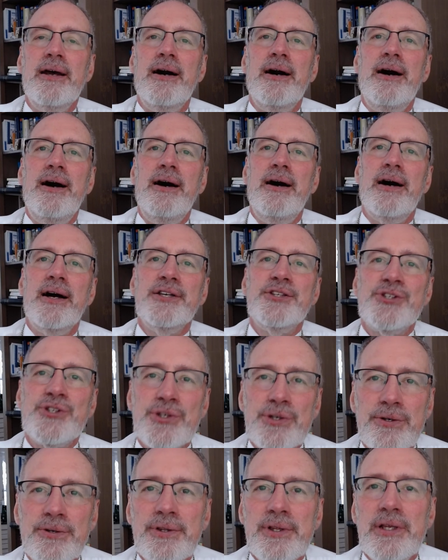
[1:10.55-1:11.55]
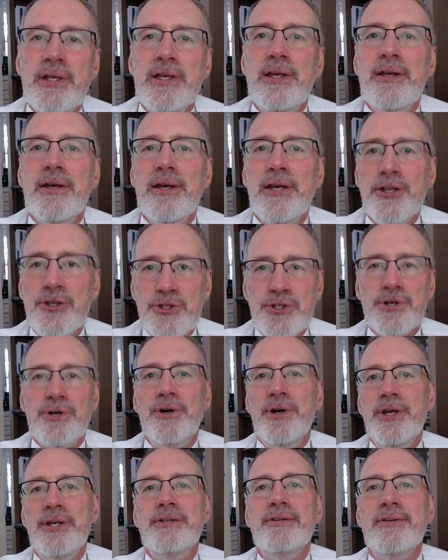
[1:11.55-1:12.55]
Uh, I certainly
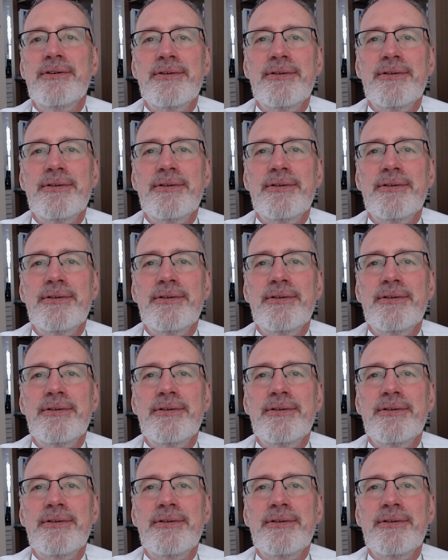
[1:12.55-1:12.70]
enjoyed